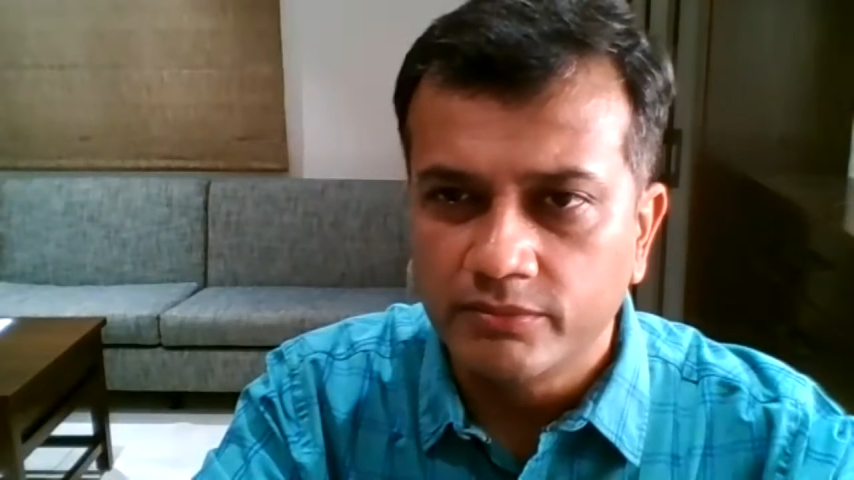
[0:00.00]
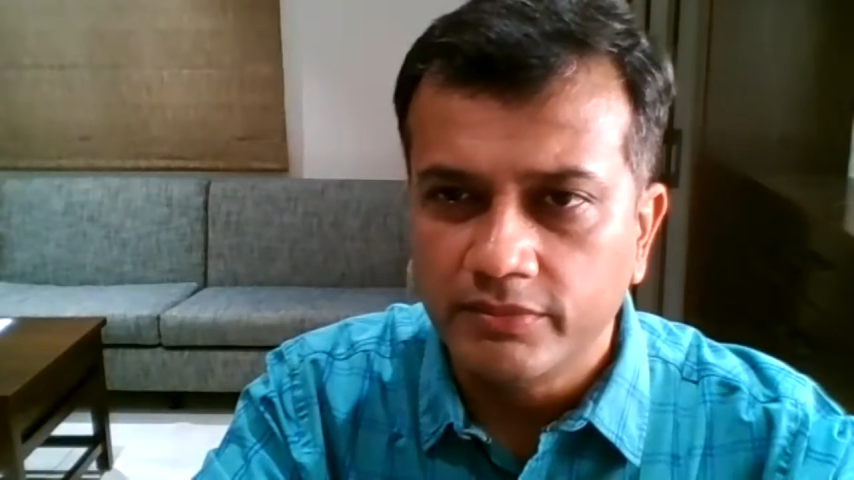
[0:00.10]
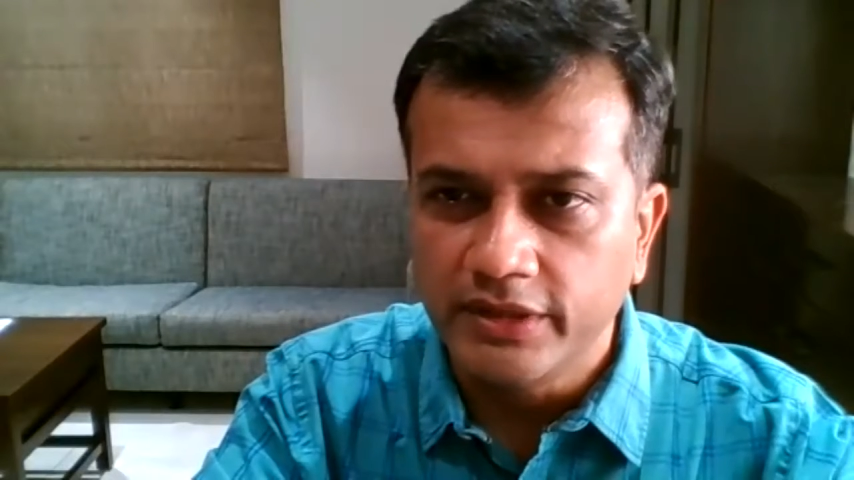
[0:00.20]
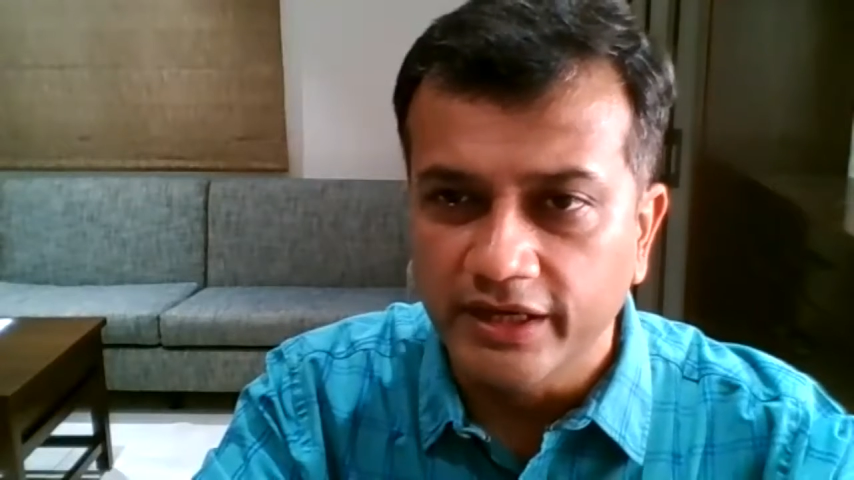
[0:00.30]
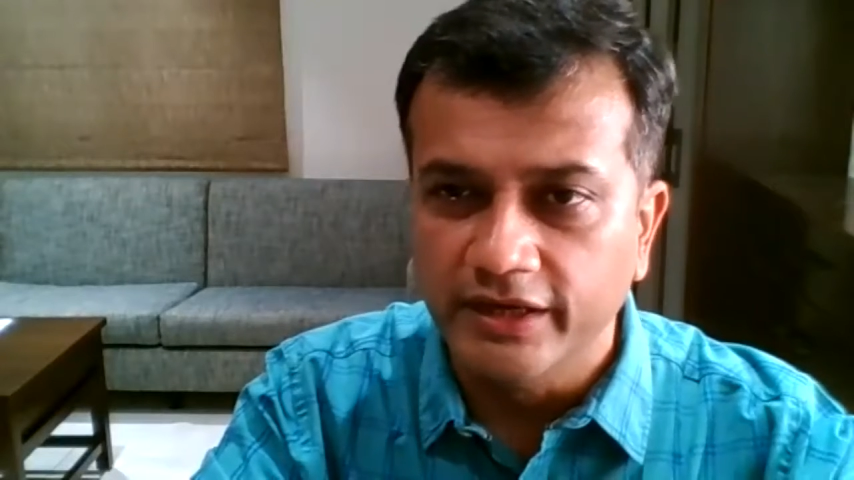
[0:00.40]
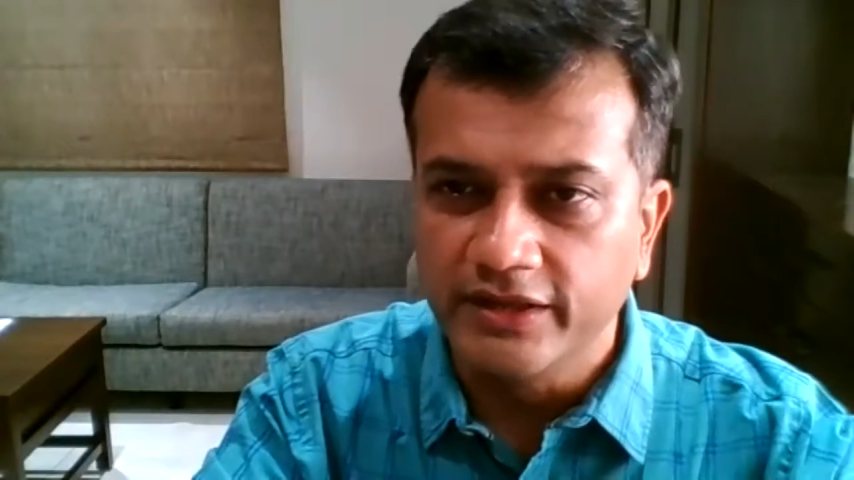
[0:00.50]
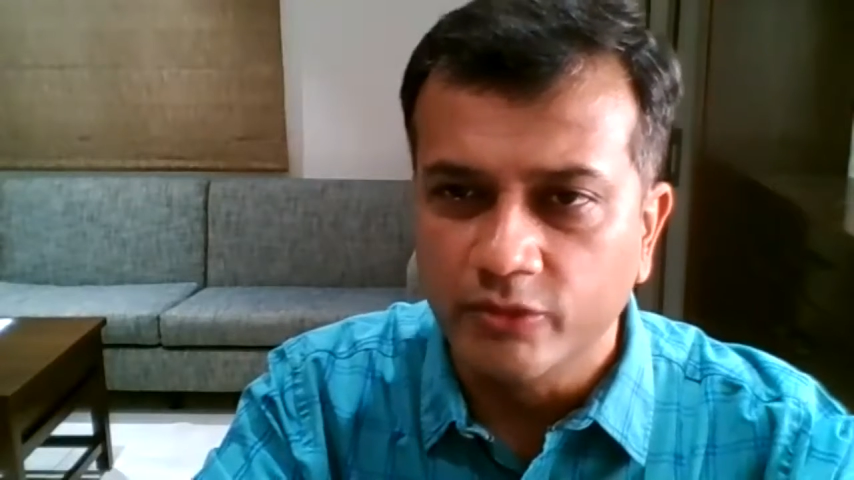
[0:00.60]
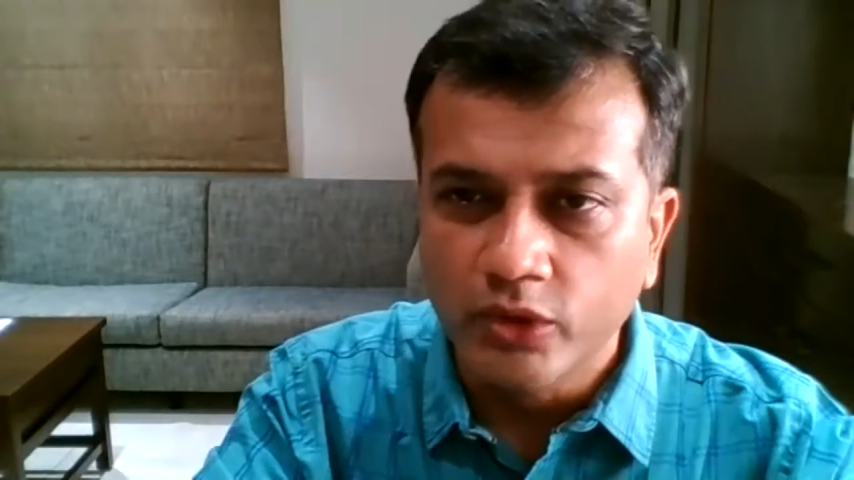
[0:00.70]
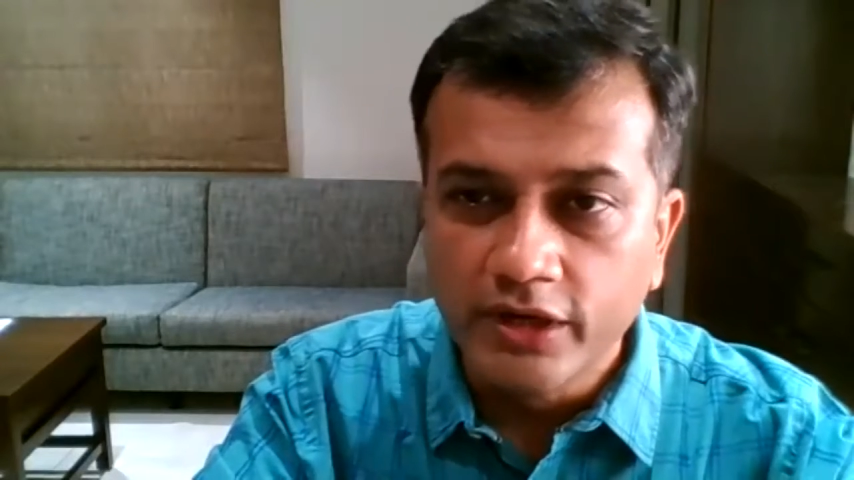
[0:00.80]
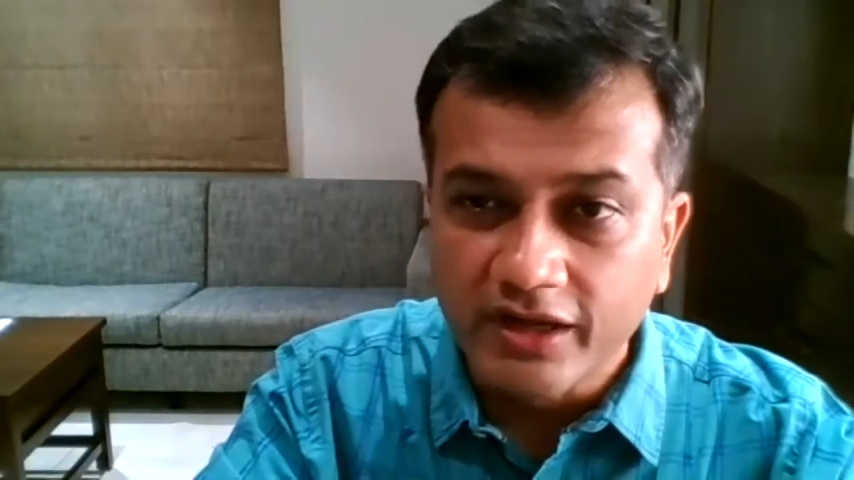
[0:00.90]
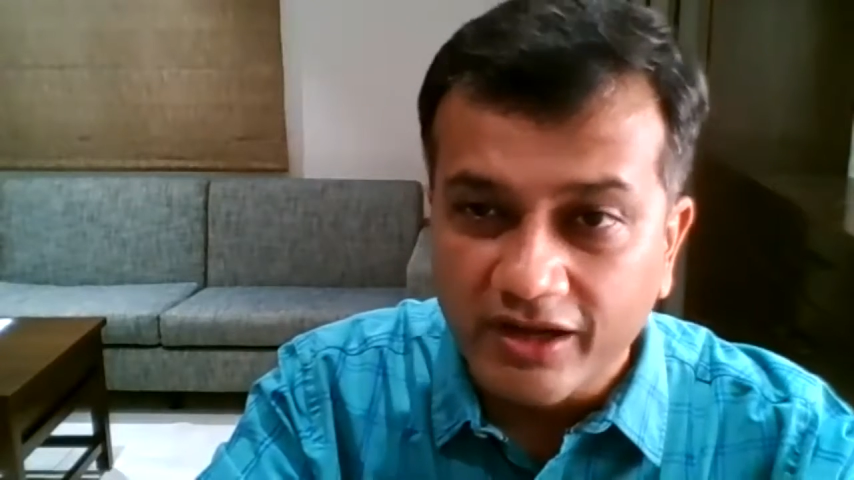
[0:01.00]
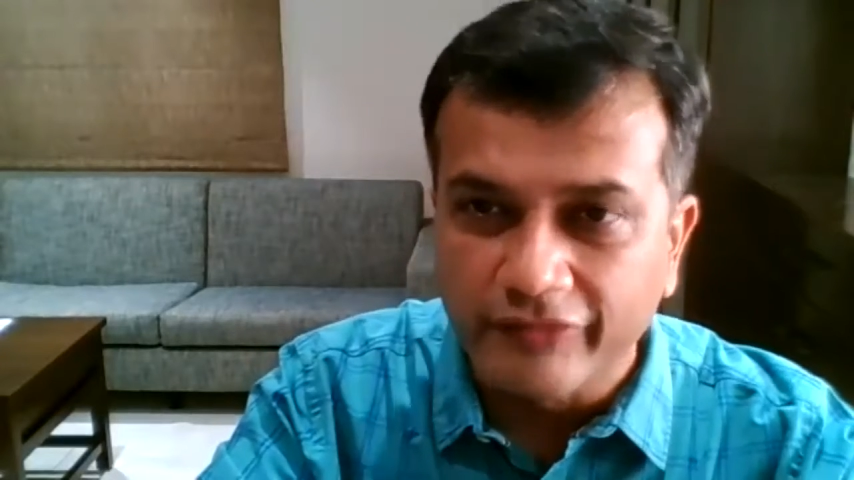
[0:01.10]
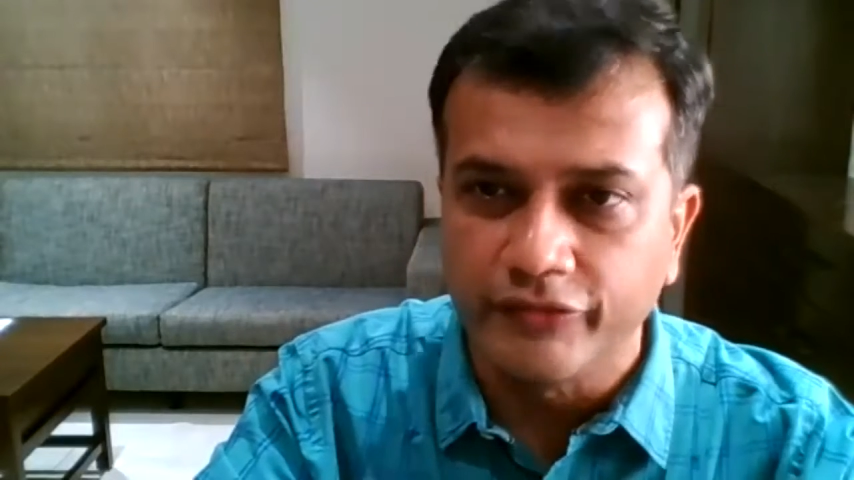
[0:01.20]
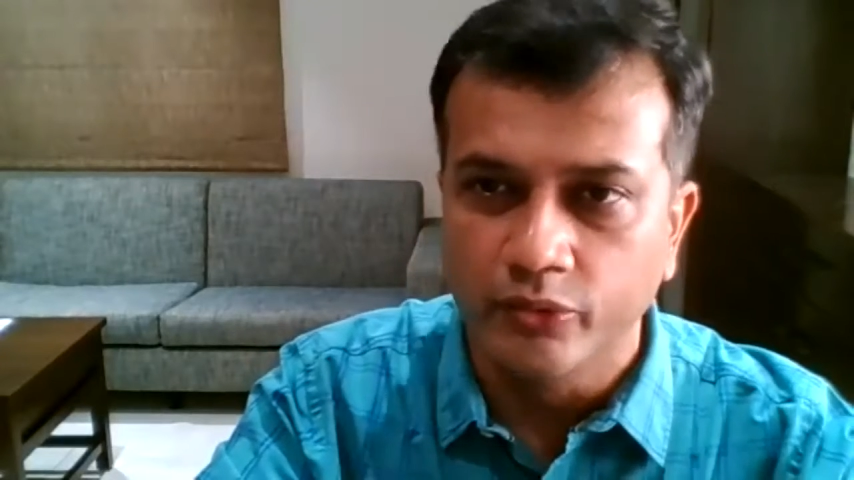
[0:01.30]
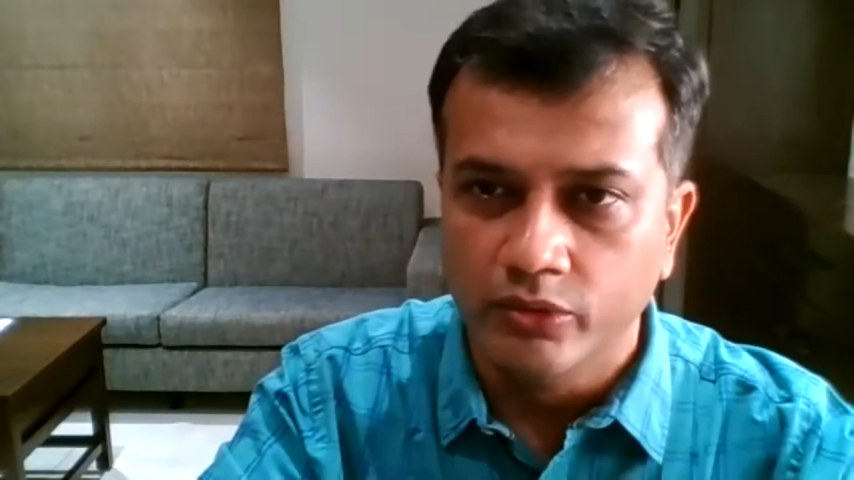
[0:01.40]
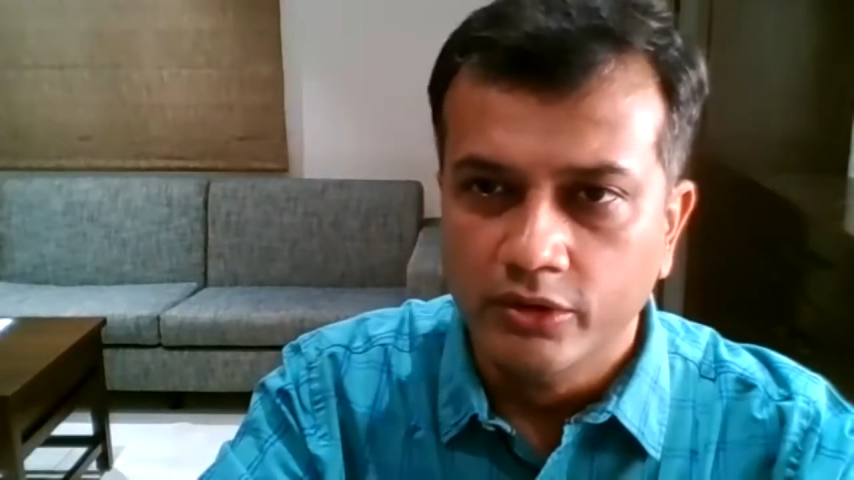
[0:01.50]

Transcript: hearing the word curfew,